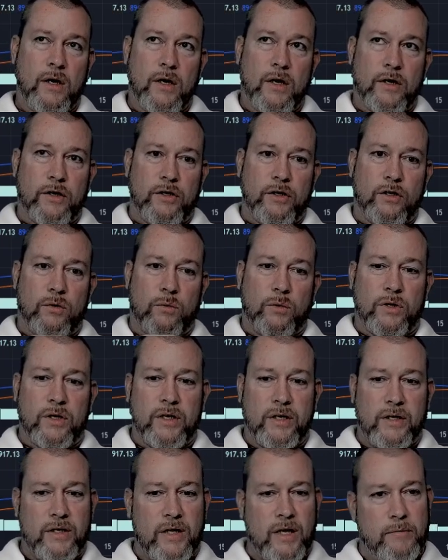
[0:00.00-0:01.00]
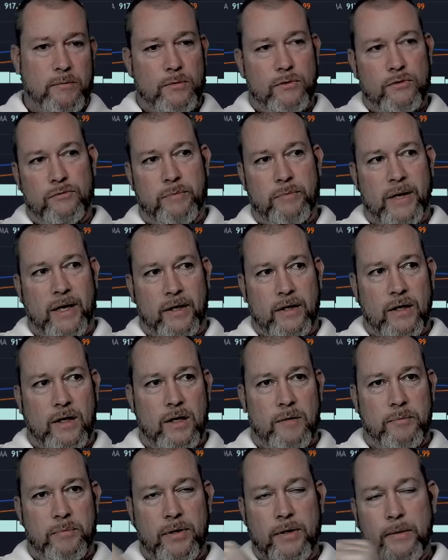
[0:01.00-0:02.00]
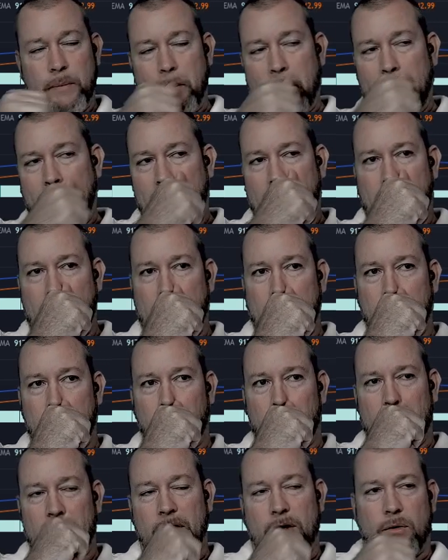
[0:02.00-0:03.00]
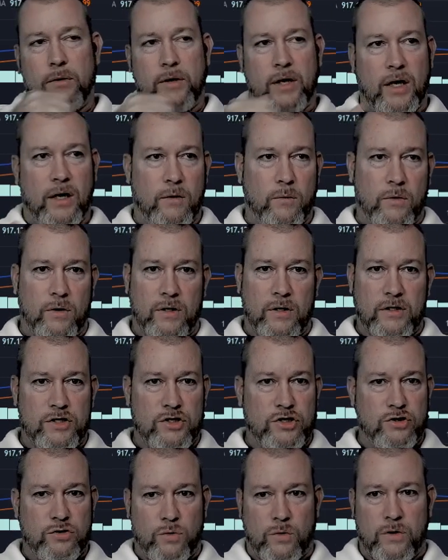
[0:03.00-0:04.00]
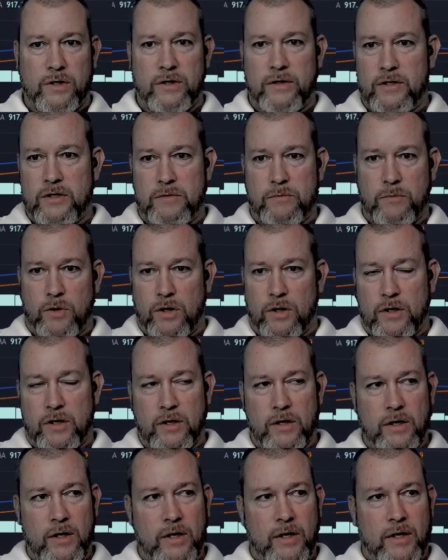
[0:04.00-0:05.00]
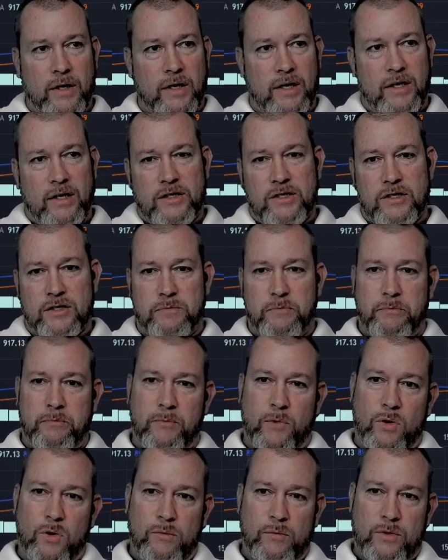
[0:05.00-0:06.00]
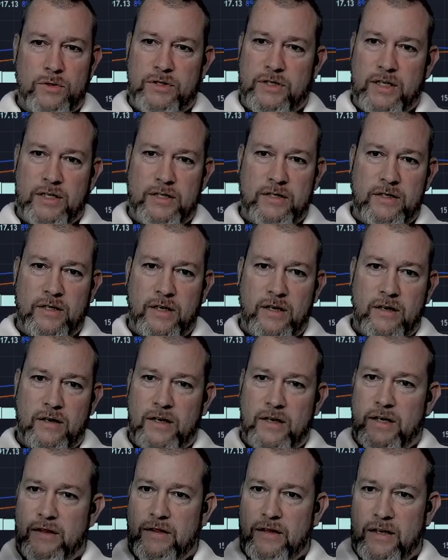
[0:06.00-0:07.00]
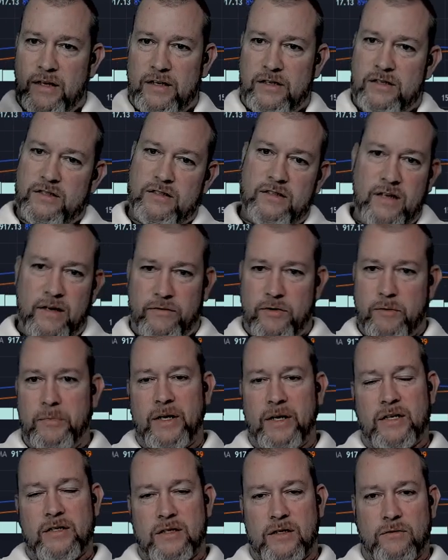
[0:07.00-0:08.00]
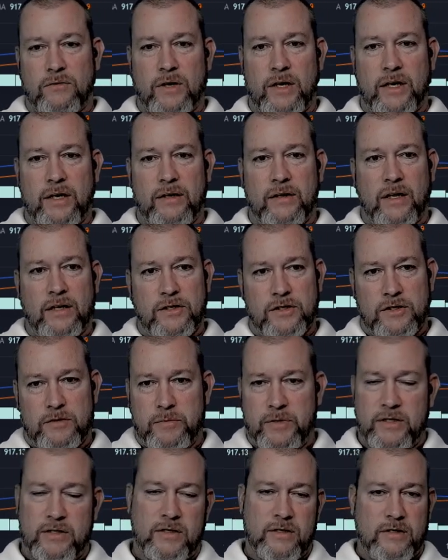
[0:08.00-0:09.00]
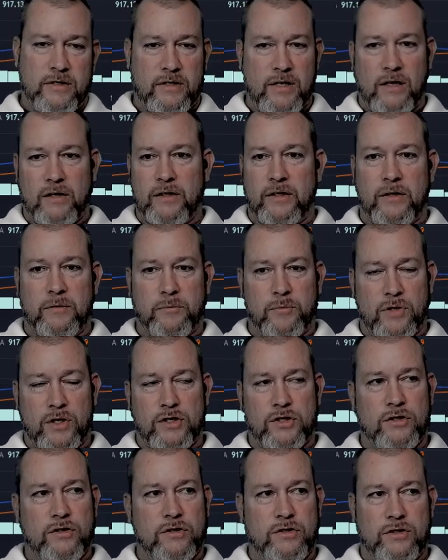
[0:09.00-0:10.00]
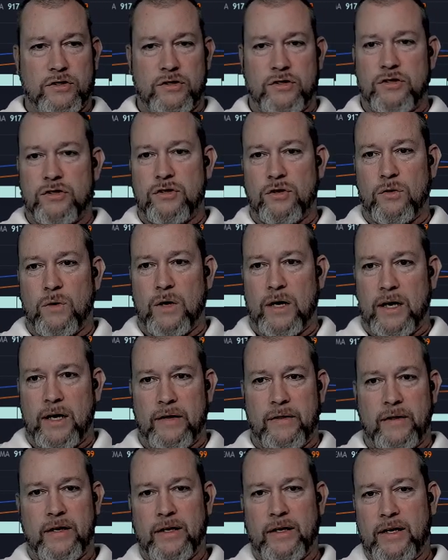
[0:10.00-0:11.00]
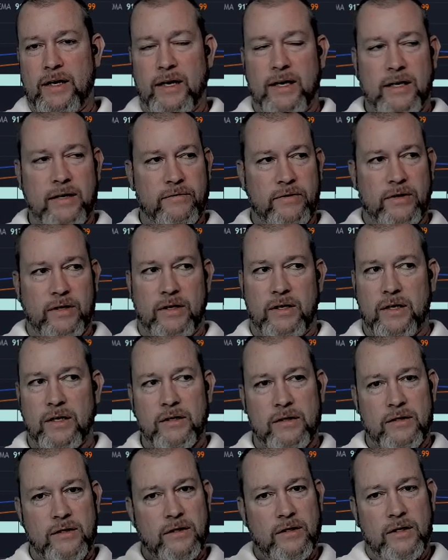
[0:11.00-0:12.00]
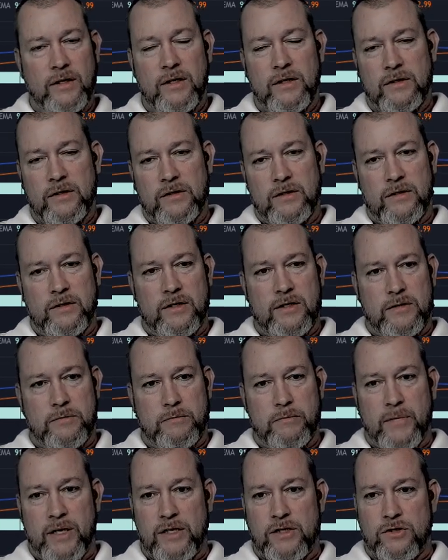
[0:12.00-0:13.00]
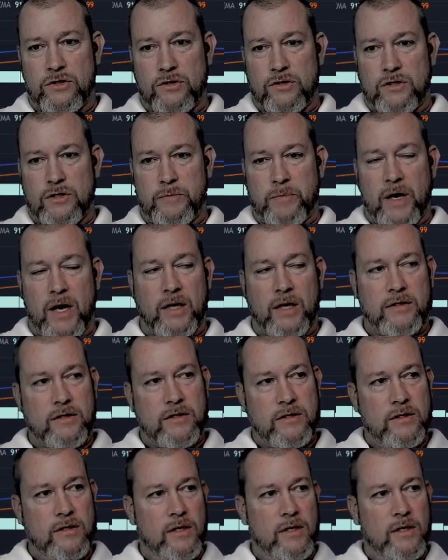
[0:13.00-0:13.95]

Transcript: we're getting that move back up and we're like, okay, we're going to short at this mark. And it just almost gets there and then it just never makes it, right? And that just means the selling pressure is just so high that it can't even get to these major spots.